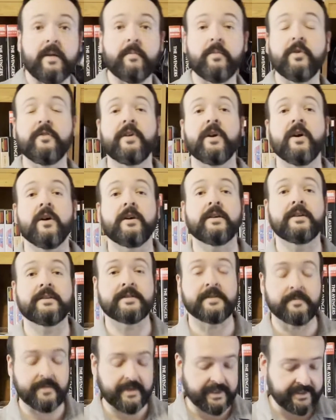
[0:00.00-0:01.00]
moving on to
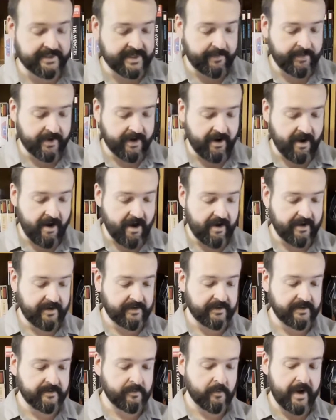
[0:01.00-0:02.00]
some
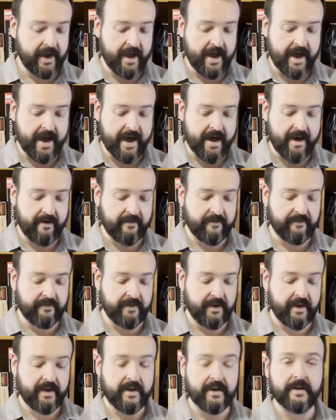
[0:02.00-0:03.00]
Decepticons, we have
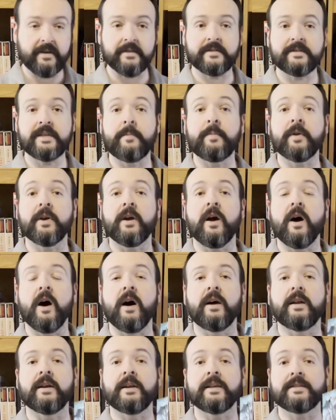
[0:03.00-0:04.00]

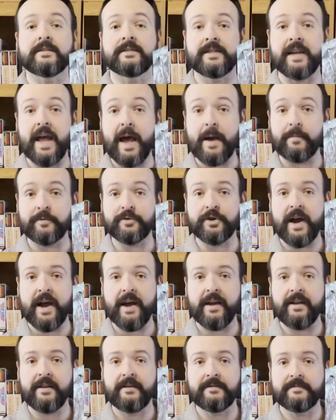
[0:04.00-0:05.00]
Decepticon
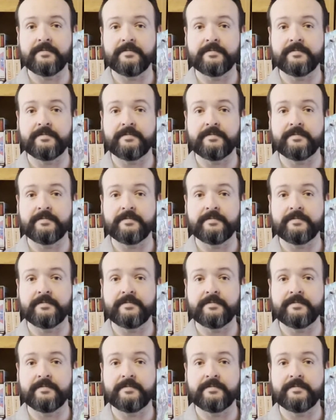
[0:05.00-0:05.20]
Snapdragon.